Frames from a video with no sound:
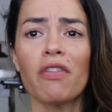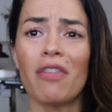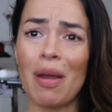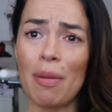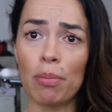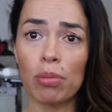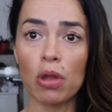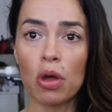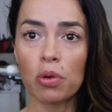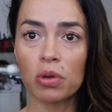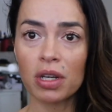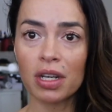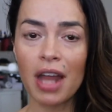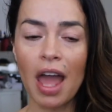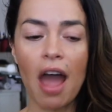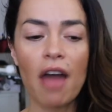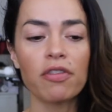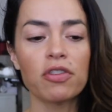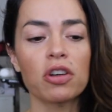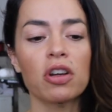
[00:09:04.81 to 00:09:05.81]
if I'm bloated
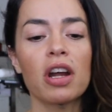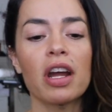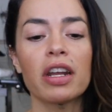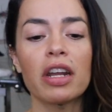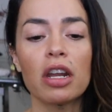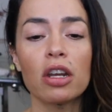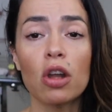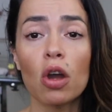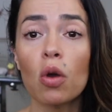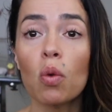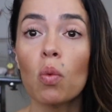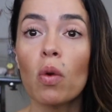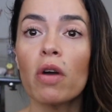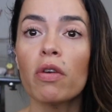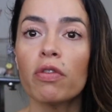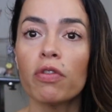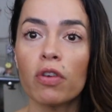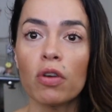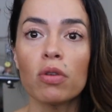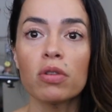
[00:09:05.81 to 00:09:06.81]
after, and I know
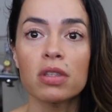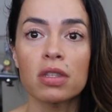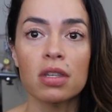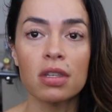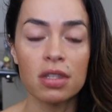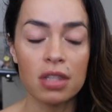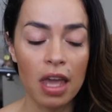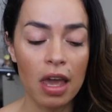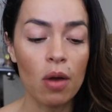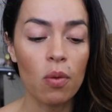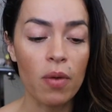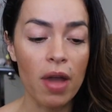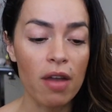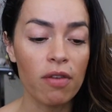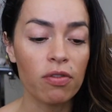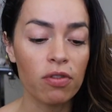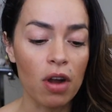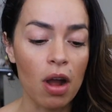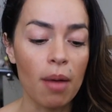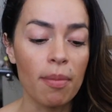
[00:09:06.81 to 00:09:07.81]
what foods to stay away
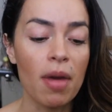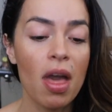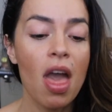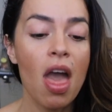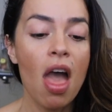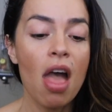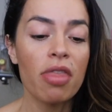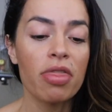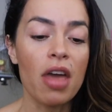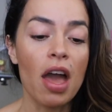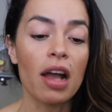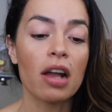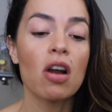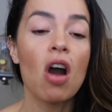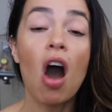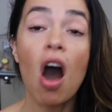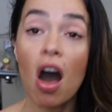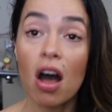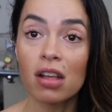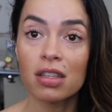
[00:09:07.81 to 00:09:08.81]
from that
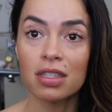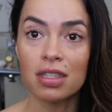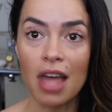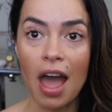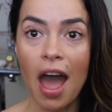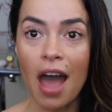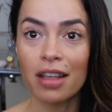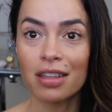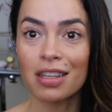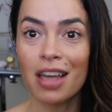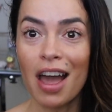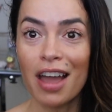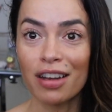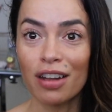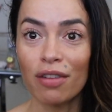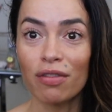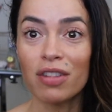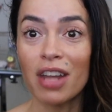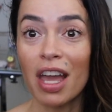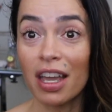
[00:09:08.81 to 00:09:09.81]
cause that kind
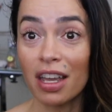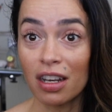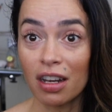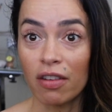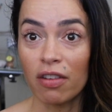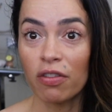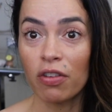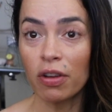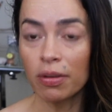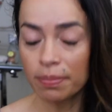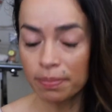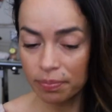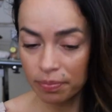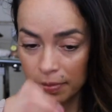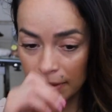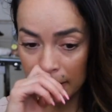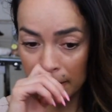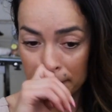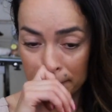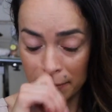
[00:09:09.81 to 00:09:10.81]
of negative
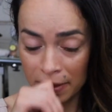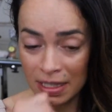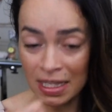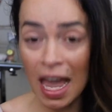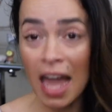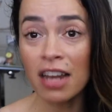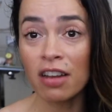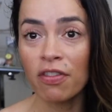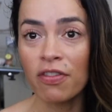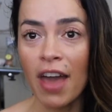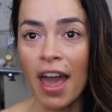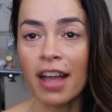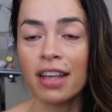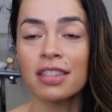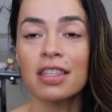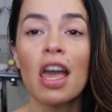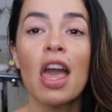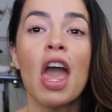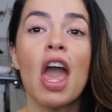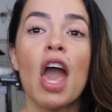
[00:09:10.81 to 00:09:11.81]
side
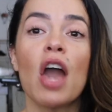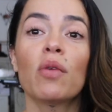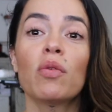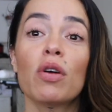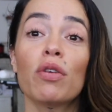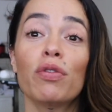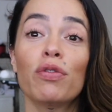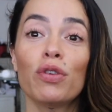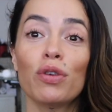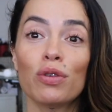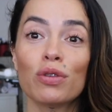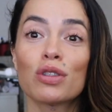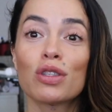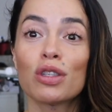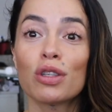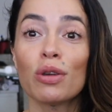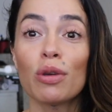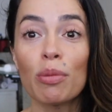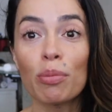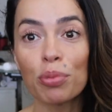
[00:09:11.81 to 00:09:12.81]
effects and what foods
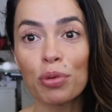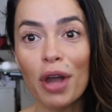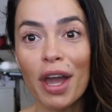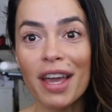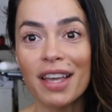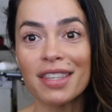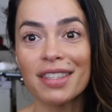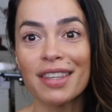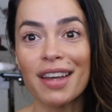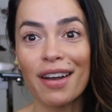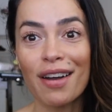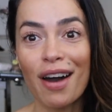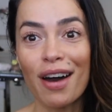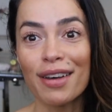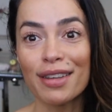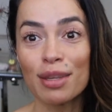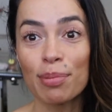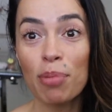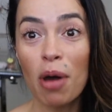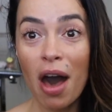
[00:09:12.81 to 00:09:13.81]
to embrace that
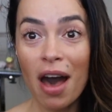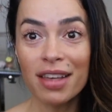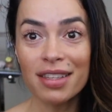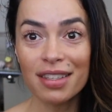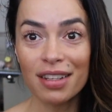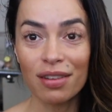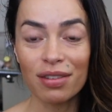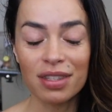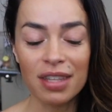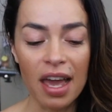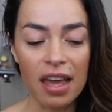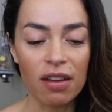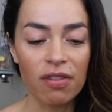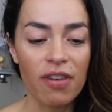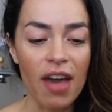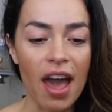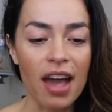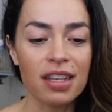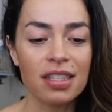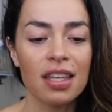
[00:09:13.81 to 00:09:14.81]
cause positive side
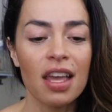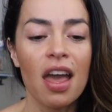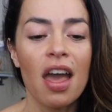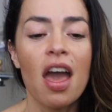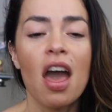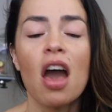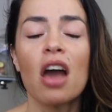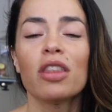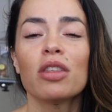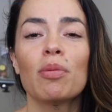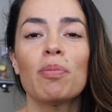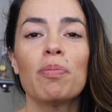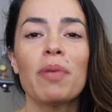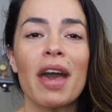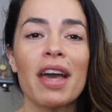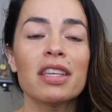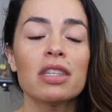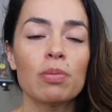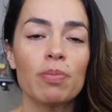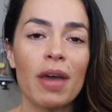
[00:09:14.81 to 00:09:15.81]
effects. The
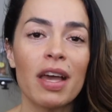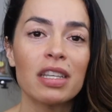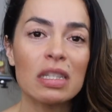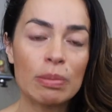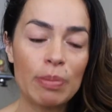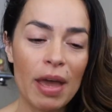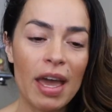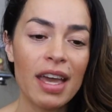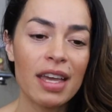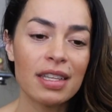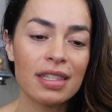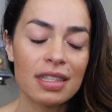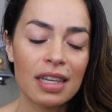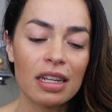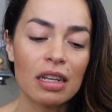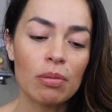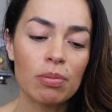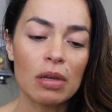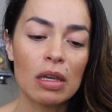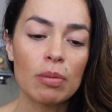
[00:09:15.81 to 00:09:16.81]
best bet is
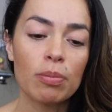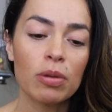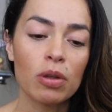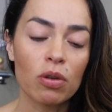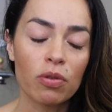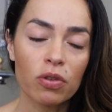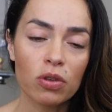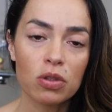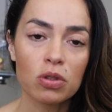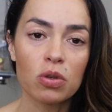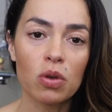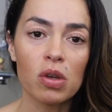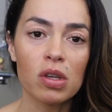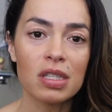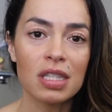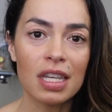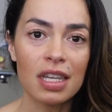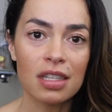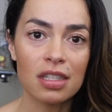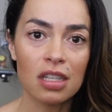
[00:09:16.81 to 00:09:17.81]
gonna be, beautiful
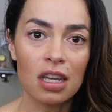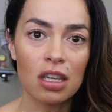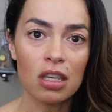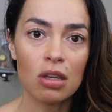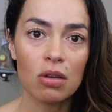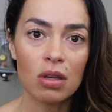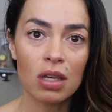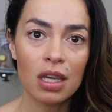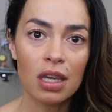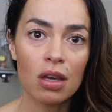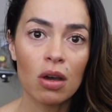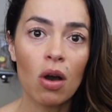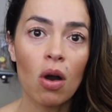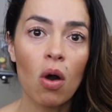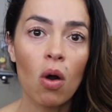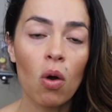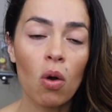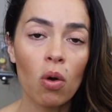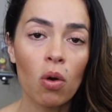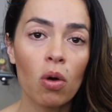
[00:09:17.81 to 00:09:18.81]
souls, is that you eat
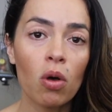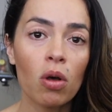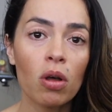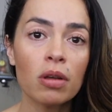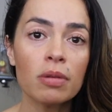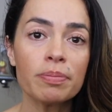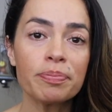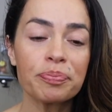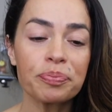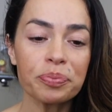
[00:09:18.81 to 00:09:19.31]
whole